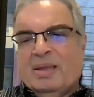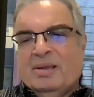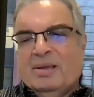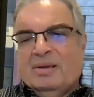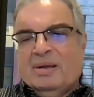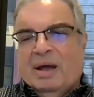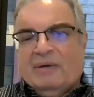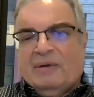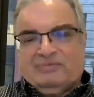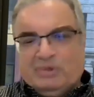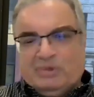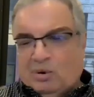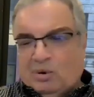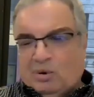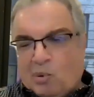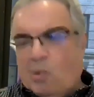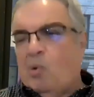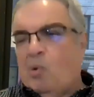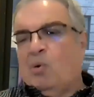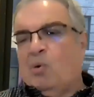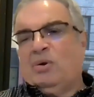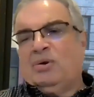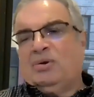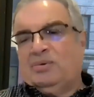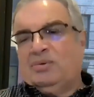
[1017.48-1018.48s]
After
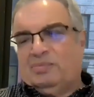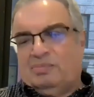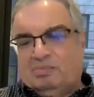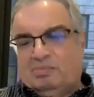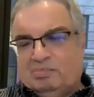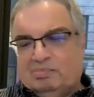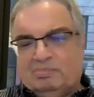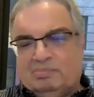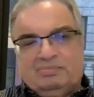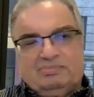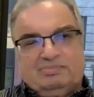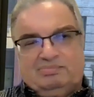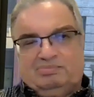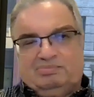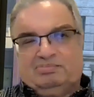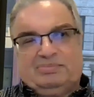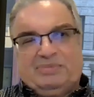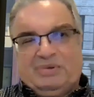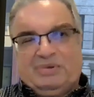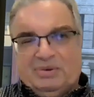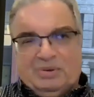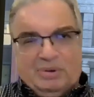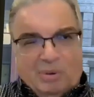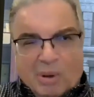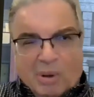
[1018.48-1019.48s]
all,
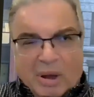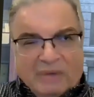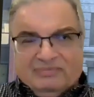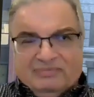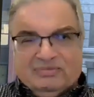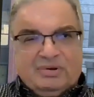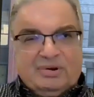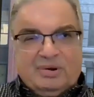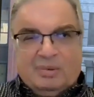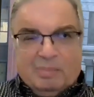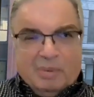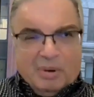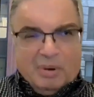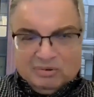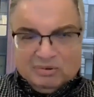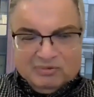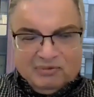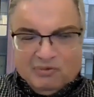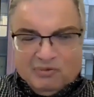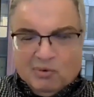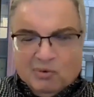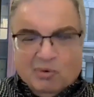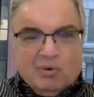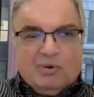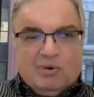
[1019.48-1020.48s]
after about
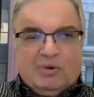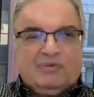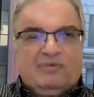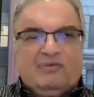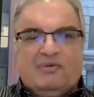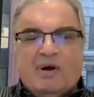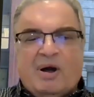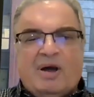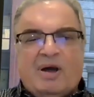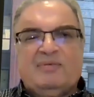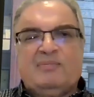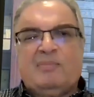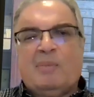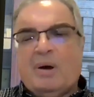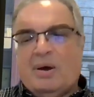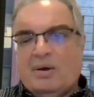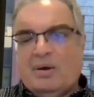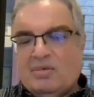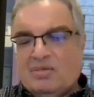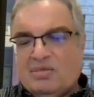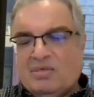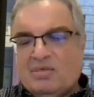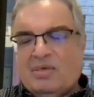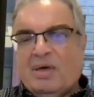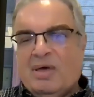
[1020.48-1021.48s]
4 or 5
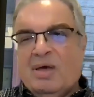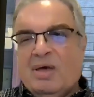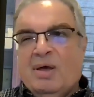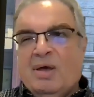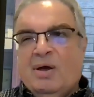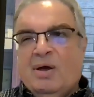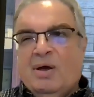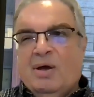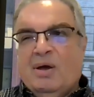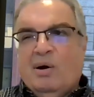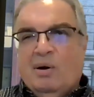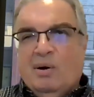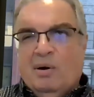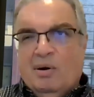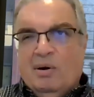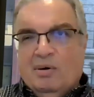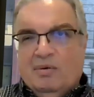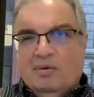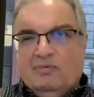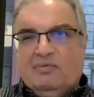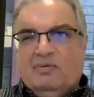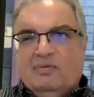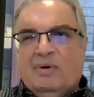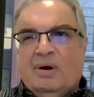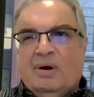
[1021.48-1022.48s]
months of